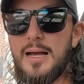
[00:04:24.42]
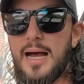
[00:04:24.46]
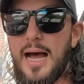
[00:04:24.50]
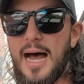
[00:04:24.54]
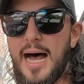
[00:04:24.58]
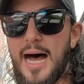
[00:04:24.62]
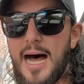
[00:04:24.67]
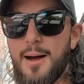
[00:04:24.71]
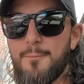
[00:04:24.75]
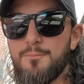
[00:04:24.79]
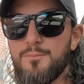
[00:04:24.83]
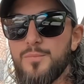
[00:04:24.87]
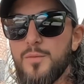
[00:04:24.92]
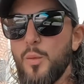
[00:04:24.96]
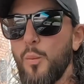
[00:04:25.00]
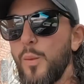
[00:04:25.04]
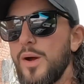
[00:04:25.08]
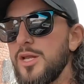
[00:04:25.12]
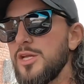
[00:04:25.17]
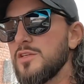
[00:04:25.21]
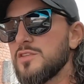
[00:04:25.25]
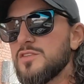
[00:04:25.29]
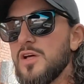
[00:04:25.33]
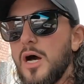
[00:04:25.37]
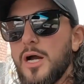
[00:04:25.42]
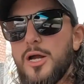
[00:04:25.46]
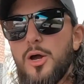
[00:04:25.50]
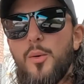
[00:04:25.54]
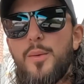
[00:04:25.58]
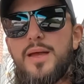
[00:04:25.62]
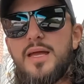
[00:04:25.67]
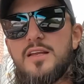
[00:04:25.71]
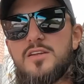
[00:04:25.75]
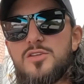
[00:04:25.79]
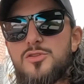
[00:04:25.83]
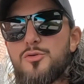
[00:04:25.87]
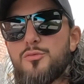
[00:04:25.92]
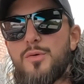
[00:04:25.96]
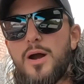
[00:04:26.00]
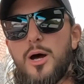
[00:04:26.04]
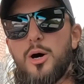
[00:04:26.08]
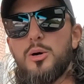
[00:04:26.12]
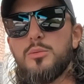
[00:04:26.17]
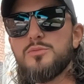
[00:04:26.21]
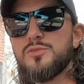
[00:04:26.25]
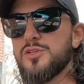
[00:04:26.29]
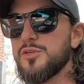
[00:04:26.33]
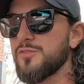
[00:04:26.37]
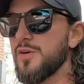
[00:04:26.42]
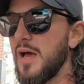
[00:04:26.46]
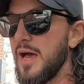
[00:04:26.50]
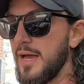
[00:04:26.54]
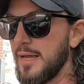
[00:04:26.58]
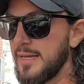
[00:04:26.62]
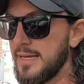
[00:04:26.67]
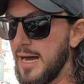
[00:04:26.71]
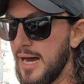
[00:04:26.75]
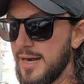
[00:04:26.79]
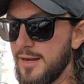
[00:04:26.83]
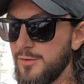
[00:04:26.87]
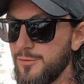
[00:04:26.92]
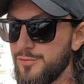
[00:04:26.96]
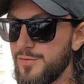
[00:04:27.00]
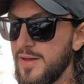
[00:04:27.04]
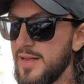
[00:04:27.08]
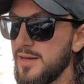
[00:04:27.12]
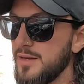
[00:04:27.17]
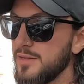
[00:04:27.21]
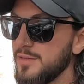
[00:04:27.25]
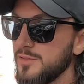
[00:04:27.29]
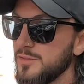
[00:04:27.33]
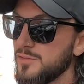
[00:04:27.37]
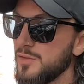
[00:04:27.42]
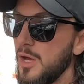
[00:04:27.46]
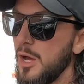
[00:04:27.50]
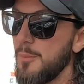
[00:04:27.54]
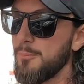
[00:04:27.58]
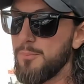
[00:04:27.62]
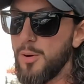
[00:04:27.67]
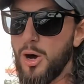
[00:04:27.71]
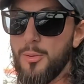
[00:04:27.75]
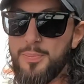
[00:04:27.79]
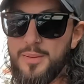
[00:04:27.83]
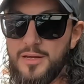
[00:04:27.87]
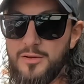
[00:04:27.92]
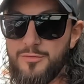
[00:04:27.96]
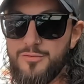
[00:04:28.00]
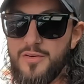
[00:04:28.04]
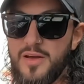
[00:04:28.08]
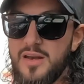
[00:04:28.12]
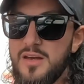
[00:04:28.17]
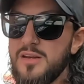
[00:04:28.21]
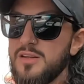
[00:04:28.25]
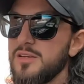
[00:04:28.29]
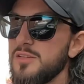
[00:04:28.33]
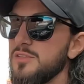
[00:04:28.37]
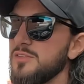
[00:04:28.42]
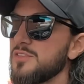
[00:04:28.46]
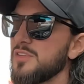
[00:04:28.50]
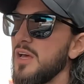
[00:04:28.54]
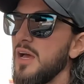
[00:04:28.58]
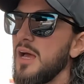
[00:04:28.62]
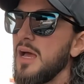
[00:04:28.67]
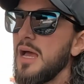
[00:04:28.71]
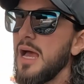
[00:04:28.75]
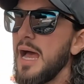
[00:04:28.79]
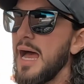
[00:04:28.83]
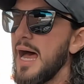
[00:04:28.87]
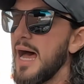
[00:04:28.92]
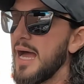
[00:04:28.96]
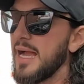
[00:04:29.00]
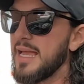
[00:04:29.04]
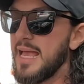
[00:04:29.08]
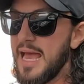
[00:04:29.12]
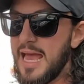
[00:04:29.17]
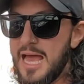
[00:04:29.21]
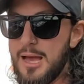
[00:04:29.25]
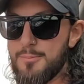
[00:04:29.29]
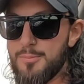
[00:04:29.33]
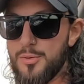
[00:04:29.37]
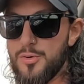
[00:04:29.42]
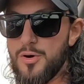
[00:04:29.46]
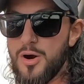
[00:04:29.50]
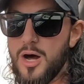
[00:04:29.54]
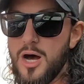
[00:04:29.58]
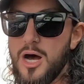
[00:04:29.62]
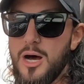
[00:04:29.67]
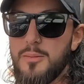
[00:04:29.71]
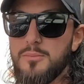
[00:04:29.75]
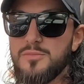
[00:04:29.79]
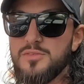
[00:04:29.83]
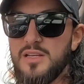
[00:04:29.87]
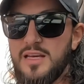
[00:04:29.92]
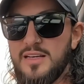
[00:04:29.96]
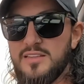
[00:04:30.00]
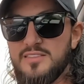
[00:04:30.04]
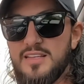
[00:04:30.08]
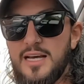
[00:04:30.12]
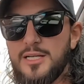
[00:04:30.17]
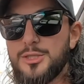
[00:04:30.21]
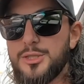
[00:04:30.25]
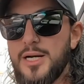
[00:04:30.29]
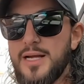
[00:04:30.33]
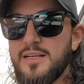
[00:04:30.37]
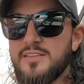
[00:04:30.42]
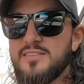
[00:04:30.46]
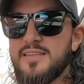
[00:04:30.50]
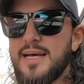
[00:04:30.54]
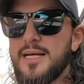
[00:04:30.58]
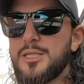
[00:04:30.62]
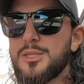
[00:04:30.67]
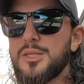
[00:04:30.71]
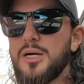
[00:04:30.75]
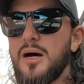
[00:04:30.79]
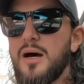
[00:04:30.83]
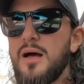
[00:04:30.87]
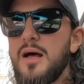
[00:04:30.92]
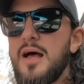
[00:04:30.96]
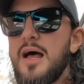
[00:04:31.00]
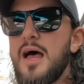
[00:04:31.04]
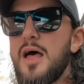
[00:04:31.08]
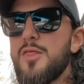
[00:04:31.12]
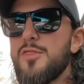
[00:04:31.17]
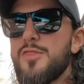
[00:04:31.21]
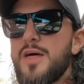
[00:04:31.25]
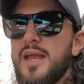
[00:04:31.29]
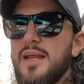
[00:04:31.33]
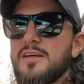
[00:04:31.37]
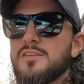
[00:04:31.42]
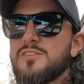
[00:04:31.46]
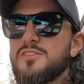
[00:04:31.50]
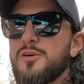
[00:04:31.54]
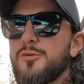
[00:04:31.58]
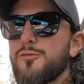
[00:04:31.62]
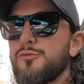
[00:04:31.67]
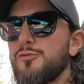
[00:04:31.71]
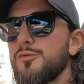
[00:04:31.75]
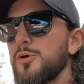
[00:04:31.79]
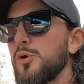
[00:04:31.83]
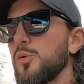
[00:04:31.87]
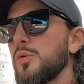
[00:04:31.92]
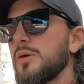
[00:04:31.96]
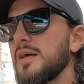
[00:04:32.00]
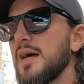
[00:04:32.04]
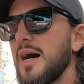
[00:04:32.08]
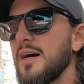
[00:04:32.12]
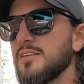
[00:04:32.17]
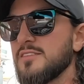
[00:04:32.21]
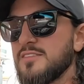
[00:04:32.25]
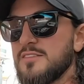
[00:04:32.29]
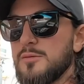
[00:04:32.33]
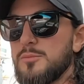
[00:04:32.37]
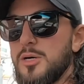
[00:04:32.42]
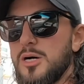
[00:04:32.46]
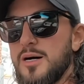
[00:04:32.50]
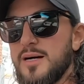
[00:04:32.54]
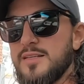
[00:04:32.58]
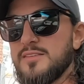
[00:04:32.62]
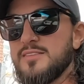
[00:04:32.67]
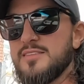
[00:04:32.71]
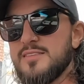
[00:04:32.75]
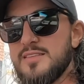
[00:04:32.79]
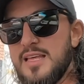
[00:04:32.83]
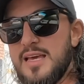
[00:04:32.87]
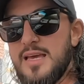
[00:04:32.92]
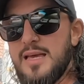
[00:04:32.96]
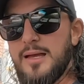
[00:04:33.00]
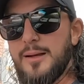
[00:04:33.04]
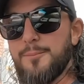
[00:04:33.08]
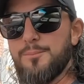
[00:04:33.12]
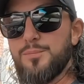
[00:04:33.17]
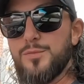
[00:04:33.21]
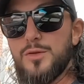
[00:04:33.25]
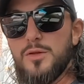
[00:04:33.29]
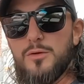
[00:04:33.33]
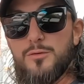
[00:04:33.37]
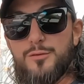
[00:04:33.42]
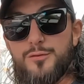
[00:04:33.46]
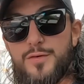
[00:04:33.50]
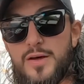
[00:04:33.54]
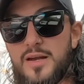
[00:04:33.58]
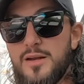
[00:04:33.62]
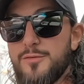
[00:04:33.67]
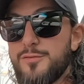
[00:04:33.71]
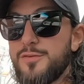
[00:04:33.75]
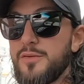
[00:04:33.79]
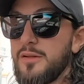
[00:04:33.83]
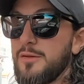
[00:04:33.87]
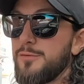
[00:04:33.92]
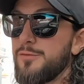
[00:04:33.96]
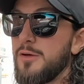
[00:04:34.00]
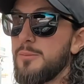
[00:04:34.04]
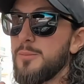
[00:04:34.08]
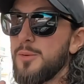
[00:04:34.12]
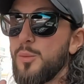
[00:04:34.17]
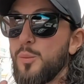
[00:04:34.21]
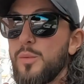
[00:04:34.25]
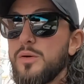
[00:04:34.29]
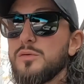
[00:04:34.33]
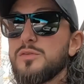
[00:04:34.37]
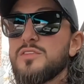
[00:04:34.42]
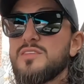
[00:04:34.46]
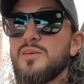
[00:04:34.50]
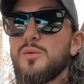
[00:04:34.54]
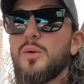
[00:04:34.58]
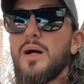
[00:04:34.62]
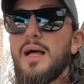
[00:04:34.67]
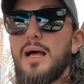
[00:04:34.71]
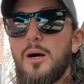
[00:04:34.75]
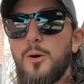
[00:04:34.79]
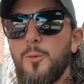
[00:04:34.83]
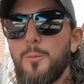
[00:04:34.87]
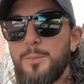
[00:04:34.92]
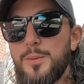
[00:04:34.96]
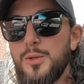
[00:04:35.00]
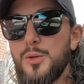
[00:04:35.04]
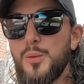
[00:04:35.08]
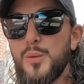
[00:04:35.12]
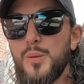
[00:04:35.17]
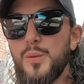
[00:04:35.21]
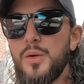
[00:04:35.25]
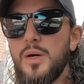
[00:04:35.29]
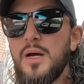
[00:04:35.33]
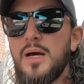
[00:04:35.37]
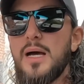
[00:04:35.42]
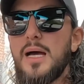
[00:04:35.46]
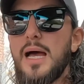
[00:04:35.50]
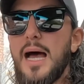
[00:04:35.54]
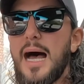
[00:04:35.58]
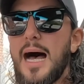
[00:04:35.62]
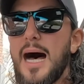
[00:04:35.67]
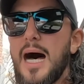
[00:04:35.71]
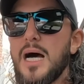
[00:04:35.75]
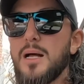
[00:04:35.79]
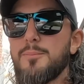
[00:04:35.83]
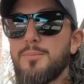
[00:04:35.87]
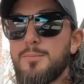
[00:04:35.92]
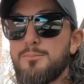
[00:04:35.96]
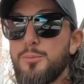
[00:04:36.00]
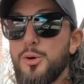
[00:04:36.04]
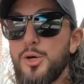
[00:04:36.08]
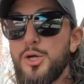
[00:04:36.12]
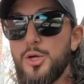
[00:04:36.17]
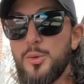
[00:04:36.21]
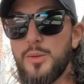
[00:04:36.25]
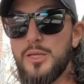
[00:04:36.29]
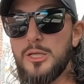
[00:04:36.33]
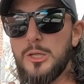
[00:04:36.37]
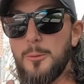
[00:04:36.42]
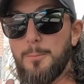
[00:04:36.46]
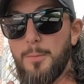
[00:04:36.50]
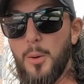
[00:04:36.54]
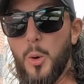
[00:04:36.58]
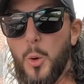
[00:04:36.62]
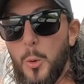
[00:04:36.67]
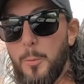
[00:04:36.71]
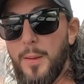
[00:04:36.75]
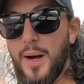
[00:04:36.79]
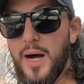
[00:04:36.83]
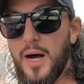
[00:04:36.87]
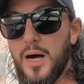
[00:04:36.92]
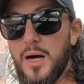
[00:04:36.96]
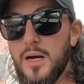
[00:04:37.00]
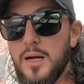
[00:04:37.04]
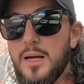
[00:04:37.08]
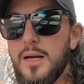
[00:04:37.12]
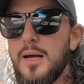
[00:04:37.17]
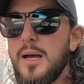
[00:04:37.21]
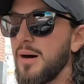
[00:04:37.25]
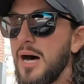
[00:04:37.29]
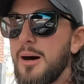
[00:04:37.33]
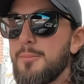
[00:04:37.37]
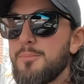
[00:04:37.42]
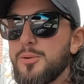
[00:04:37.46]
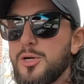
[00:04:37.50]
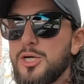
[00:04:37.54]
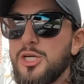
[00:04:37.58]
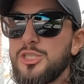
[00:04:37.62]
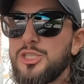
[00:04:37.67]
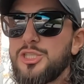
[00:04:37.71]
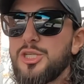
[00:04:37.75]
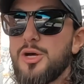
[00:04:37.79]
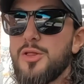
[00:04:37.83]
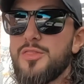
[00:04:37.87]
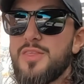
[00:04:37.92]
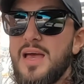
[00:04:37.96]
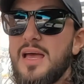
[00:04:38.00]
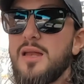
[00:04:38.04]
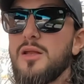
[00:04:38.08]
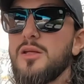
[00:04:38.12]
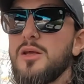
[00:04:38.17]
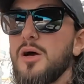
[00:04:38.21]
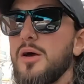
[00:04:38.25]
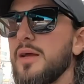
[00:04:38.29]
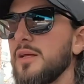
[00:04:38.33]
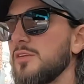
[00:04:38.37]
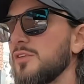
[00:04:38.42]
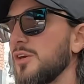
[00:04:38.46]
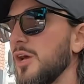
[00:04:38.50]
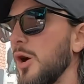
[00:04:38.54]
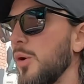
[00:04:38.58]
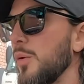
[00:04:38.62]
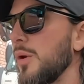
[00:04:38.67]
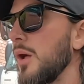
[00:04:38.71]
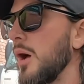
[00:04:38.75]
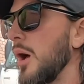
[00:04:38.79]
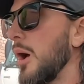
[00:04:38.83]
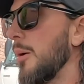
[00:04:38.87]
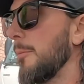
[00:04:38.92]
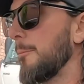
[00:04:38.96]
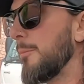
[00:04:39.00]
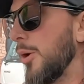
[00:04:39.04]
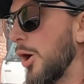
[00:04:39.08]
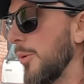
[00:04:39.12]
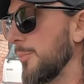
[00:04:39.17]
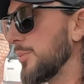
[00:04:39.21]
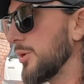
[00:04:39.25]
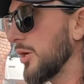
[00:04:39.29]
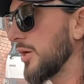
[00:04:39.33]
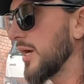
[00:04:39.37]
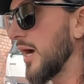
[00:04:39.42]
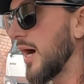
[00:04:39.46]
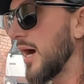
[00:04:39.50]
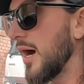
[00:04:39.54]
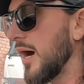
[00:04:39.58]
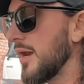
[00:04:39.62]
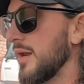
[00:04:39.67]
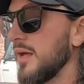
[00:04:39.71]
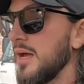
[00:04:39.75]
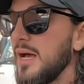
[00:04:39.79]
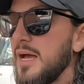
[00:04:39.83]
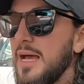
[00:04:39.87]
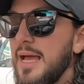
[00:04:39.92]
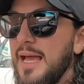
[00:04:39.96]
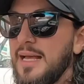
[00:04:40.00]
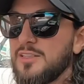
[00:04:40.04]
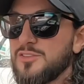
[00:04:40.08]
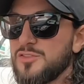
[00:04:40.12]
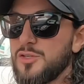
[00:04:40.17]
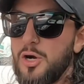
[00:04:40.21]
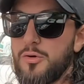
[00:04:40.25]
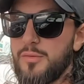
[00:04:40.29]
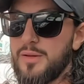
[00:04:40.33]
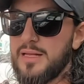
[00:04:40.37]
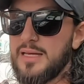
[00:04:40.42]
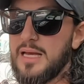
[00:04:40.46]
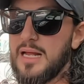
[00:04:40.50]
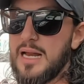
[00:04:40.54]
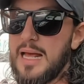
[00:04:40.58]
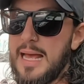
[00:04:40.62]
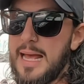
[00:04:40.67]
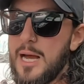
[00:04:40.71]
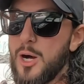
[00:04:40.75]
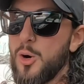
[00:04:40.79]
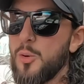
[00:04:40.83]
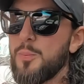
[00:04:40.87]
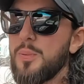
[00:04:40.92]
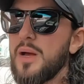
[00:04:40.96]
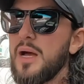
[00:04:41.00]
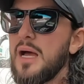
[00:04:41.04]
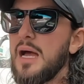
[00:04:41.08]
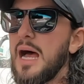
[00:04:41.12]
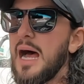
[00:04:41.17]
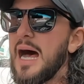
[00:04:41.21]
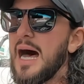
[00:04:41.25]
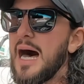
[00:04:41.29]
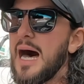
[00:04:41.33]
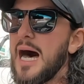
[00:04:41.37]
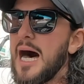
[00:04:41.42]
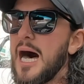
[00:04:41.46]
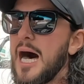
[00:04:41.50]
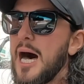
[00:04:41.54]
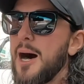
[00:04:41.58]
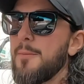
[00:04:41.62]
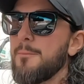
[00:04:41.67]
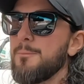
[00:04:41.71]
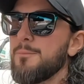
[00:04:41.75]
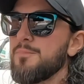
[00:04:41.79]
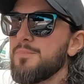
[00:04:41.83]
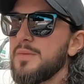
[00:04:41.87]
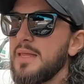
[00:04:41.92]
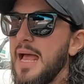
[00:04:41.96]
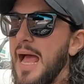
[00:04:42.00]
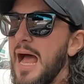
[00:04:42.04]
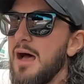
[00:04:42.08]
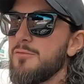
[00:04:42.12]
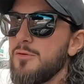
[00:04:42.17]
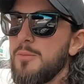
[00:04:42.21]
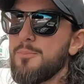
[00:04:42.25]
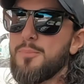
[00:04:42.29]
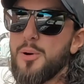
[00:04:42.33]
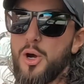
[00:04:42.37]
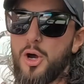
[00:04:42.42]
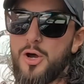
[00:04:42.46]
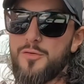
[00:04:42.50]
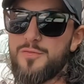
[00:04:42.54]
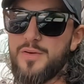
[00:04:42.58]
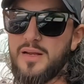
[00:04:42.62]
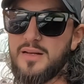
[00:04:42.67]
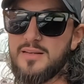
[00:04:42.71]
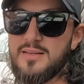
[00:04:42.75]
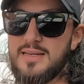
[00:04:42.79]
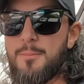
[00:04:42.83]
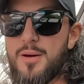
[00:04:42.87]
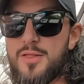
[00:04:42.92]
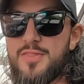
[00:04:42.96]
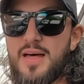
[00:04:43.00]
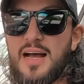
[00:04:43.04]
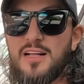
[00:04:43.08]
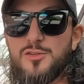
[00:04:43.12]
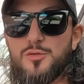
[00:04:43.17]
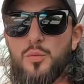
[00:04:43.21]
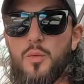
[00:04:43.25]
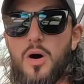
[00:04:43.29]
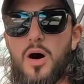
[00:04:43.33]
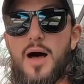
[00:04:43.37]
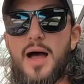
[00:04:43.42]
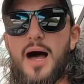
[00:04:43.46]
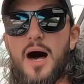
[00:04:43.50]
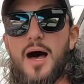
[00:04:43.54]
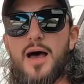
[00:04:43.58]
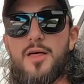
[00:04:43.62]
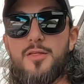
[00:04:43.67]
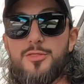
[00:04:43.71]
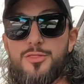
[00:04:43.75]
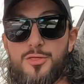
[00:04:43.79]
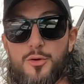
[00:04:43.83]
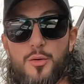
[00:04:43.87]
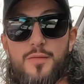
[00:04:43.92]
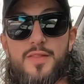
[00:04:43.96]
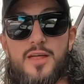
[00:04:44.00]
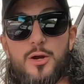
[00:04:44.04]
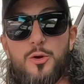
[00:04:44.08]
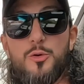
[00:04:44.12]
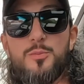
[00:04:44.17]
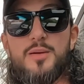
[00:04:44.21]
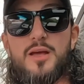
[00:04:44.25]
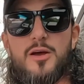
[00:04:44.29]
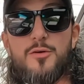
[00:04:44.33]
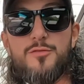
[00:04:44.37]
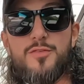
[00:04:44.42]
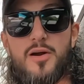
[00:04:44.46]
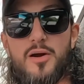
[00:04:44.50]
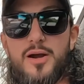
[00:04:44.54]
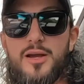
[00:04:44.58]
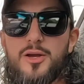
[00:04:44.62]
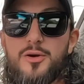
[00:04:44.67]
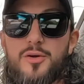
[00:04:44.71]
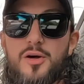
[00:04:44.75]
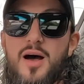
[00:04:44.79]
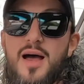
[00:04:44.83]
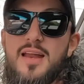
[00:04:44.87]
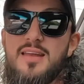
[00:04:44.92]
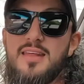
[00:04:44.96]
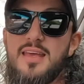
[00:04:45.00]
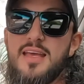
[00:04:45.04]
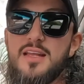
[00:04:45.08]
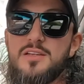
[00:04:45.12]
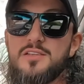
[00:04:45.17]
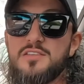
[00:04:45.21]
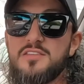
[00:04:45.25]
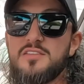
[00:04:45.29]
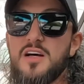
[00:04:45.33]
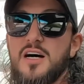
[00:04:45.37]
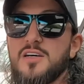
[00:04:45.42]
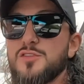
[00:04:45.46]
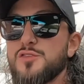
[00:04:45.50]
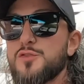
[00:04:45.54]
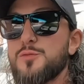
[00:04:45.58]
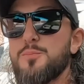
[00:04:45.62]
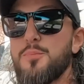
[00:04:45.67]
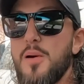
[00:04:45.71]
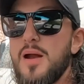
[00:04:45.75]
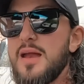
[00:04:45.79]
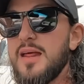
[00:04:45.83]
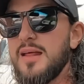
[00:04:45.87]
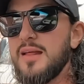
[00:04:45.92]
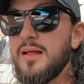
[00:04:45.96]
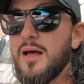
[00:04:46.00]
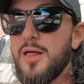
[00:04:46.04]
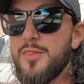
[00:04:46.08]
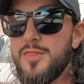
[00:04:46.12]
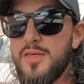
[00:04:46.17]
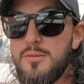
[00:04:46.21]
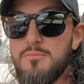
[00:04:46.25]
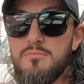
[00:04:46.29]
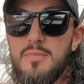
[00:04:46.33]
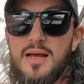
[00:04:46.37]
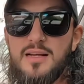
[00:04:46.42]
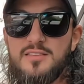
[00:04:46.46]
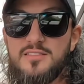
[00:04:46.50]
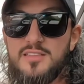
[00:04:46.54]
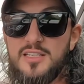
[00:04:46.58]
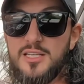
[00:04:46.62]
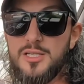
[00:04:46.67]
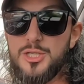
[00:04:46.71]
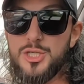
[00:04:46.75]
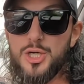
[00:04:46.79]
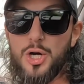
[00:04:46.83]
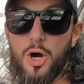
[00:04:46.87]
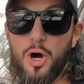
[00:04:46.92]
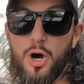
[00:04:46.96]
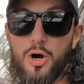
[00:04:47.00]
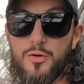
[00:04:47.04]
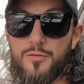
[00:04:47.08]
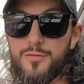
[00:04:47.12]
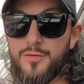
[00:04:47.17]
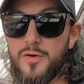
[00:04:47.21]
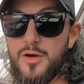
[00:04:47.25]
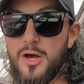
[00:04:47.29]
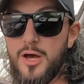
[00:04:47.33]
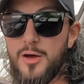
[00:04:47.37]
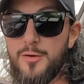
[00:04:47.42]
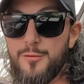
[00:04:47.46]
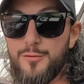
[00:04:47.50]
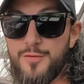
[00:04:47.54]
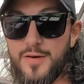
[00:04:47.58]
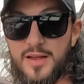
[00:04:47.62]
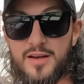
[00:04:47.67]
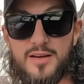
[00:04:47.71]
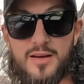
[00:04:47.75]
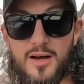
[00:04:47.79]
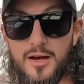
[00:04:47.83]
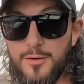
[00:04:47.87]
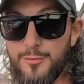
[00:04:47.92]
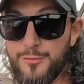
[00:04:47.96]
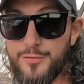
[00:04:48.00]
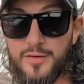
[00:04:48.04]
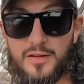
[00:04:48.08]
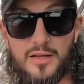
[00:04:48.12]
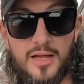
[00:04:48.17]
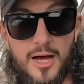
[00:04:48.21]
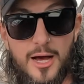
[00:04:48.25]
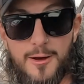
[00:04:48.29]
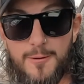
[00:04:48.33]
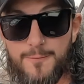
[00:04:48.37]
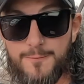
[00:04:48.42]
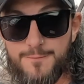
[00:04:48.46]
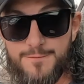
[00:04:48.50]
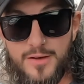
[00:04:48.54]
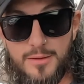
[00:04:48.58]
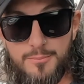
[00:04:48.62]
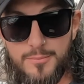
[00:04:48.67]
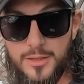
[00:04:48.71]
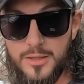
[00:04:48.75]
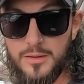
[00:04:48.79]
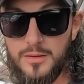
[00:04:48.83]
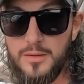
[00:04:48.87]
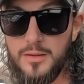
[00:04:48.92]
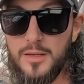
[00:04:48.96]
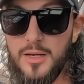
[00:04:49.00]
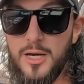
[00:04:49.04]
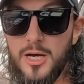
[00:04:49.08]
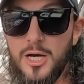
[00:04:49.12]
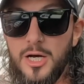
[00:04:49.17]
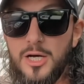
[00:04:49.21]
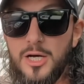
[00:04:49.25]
Um, when you start going into the realms of cutting fenders, popping fenders, uh, camber arms, etc., etc., then it's a real customized thing. Fender filler fitment will still help you uh, put you in the ballpark, but because you're then going to go and pop your guard, it's not really going to help um, have it perfect. But that's why I thought that it would be a very good idea to start spreading the message of fender filler fitment